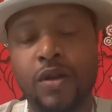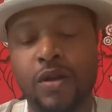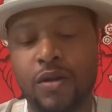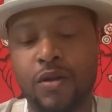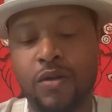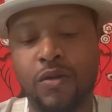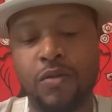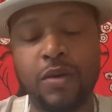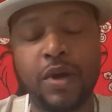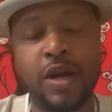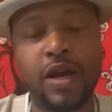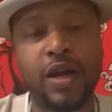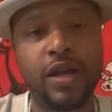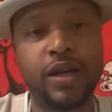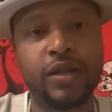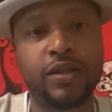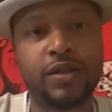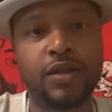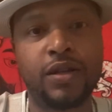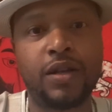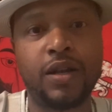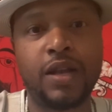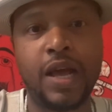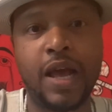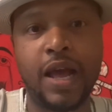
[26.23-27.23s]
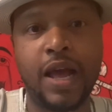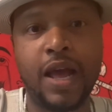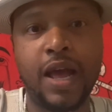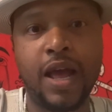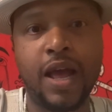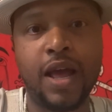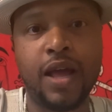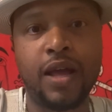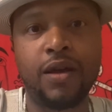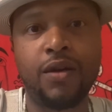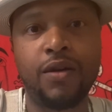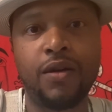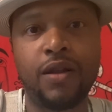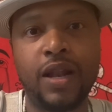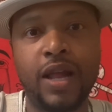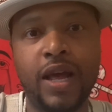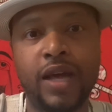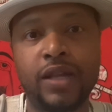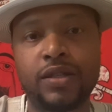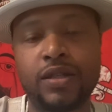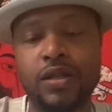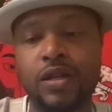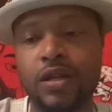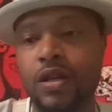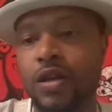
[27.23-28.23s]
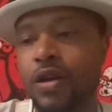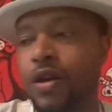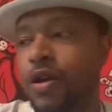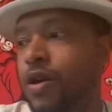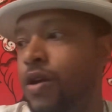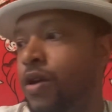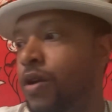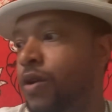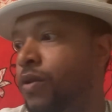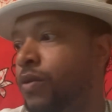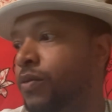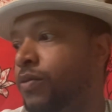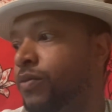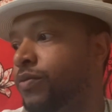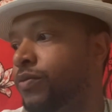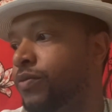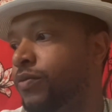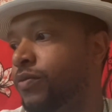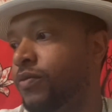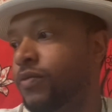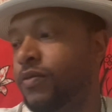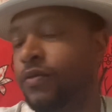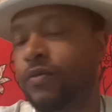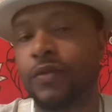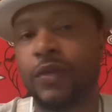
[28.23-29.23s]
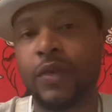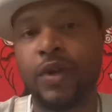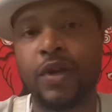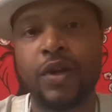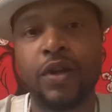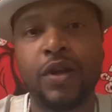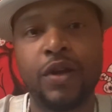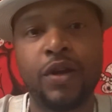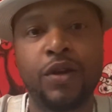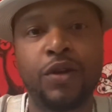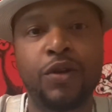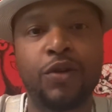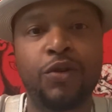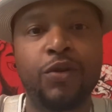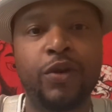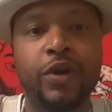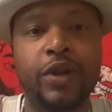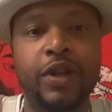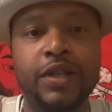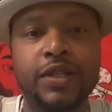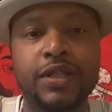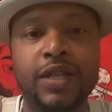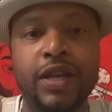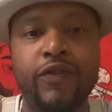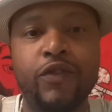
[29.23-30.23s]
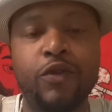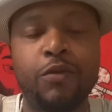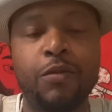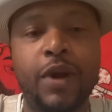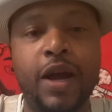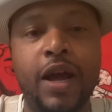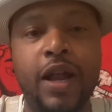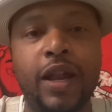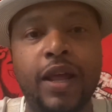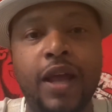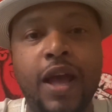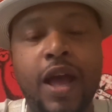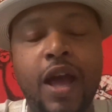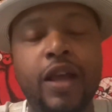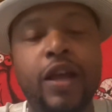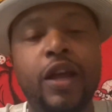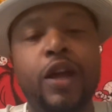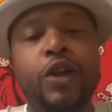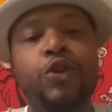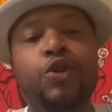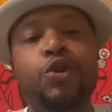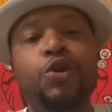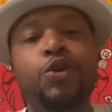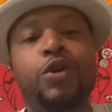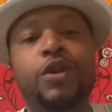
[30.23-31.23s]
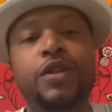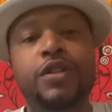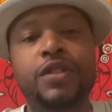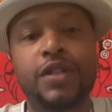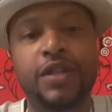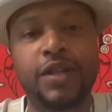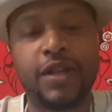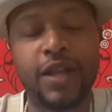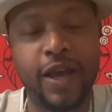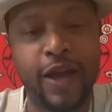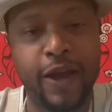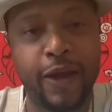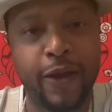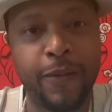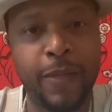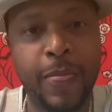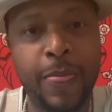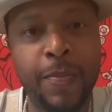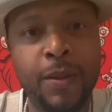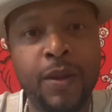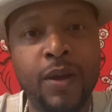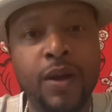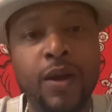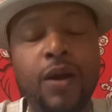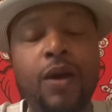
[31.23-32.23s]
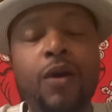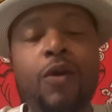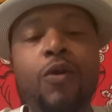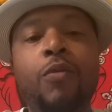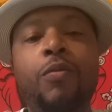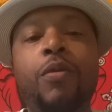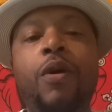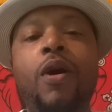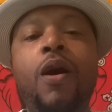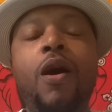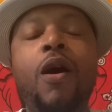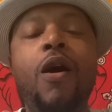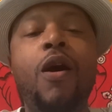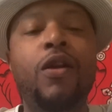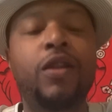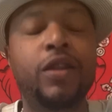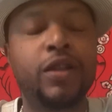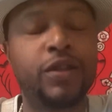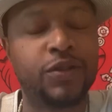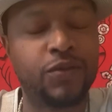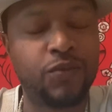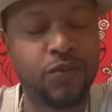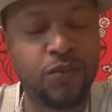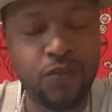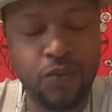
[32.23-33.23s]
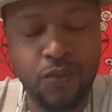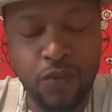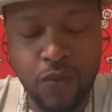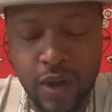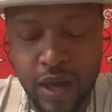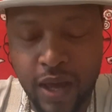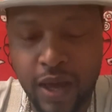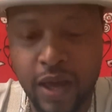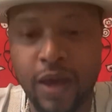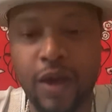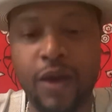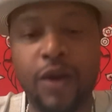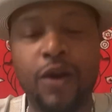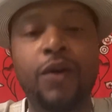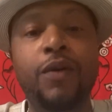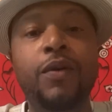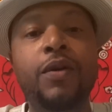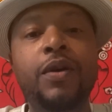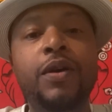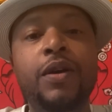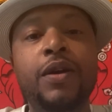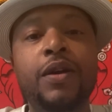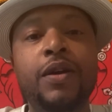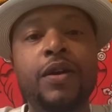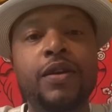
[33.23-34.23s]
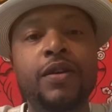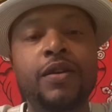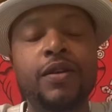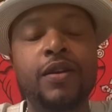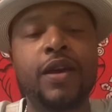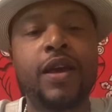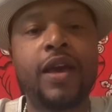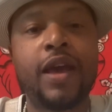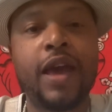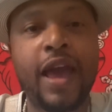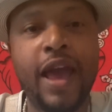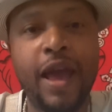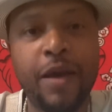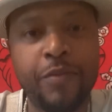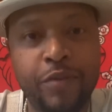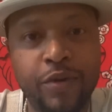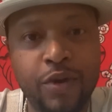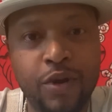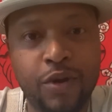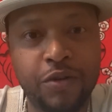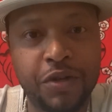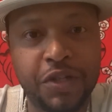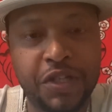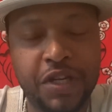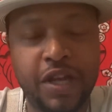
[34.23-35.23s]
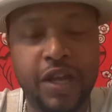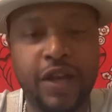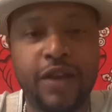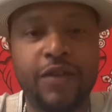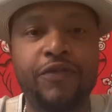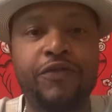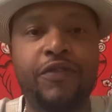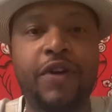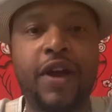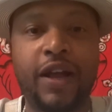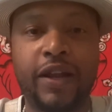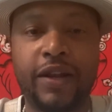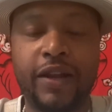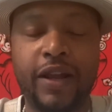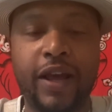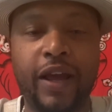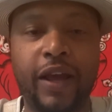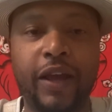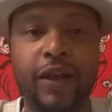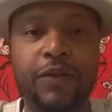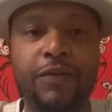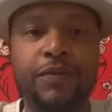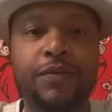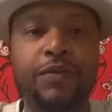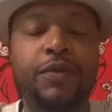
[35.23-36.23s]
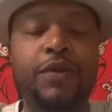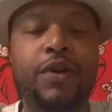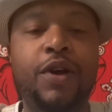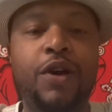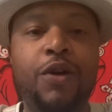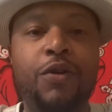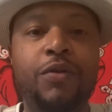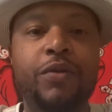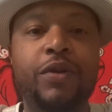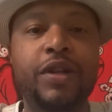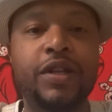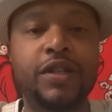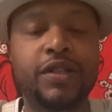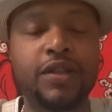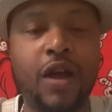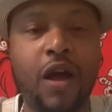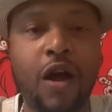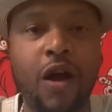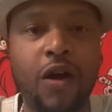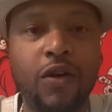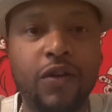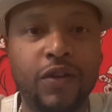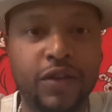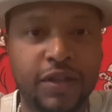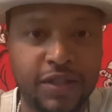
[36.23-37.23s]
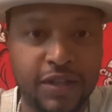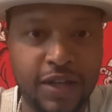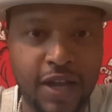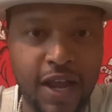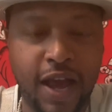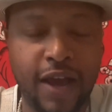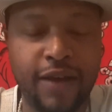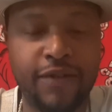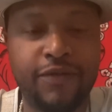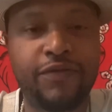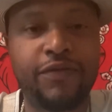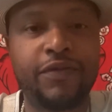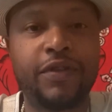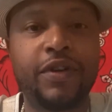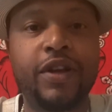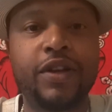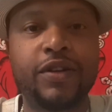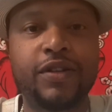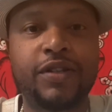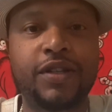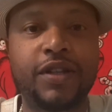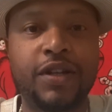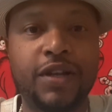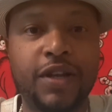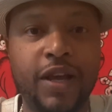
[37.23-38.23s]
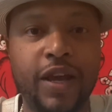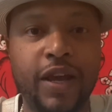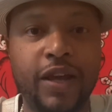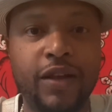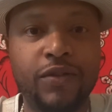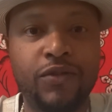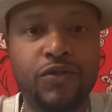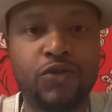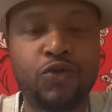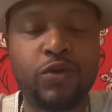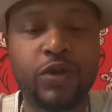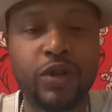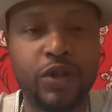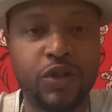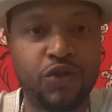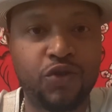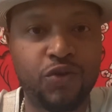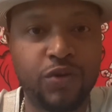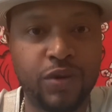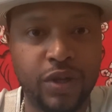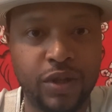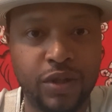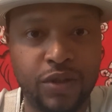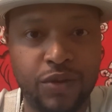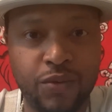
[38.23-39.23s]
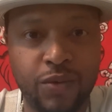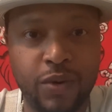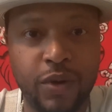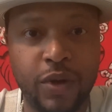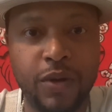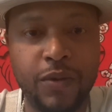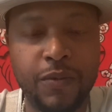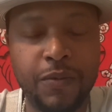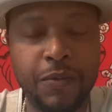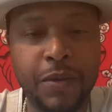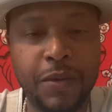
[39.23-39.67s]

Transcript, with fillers: La, la, la, la, la is everybody? How y'all doing today? Hope all is well. Happy Ose Friday on this August 9th here today, 2023.